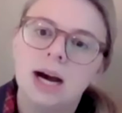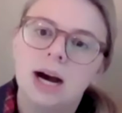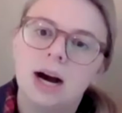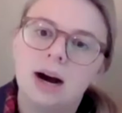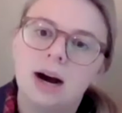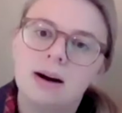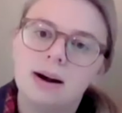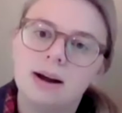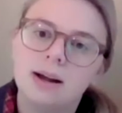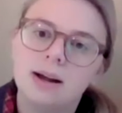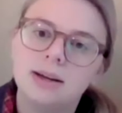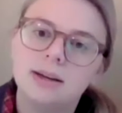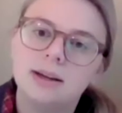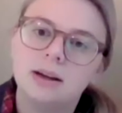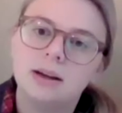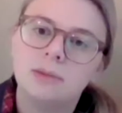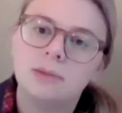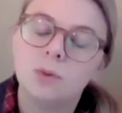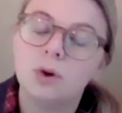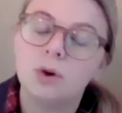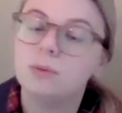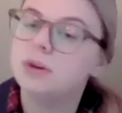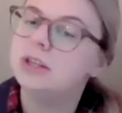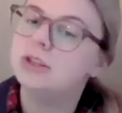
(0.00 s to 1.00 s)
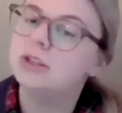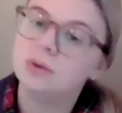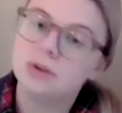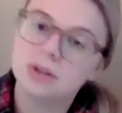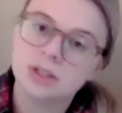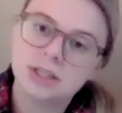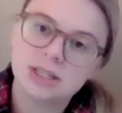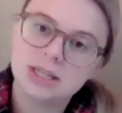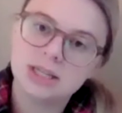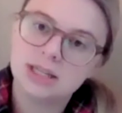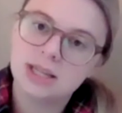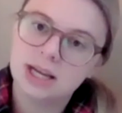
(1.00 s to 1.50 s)
on what
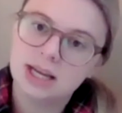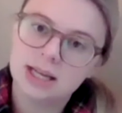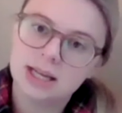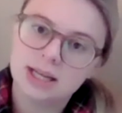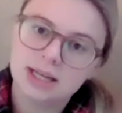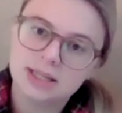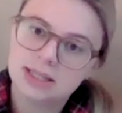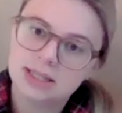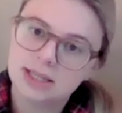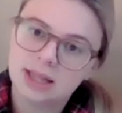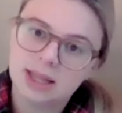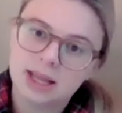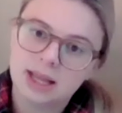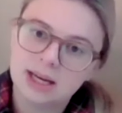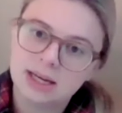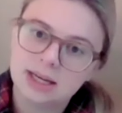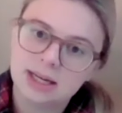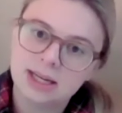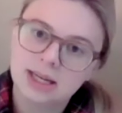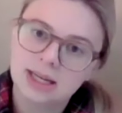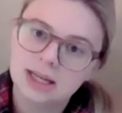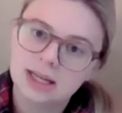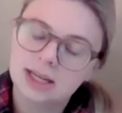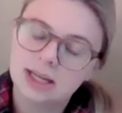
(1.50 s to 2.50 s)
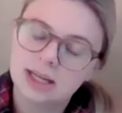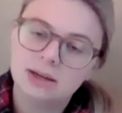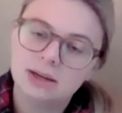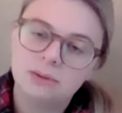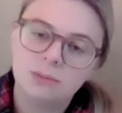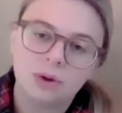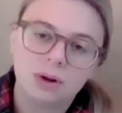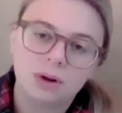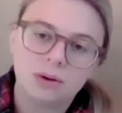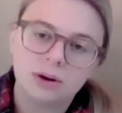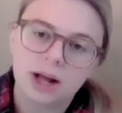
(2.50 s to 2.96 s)
resources did they need,